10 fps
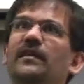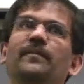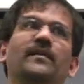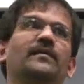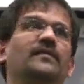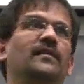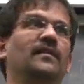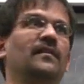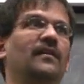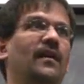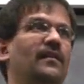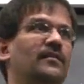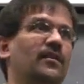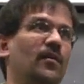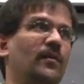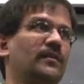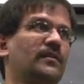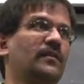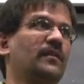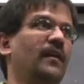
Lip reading: cheapest and the slowest.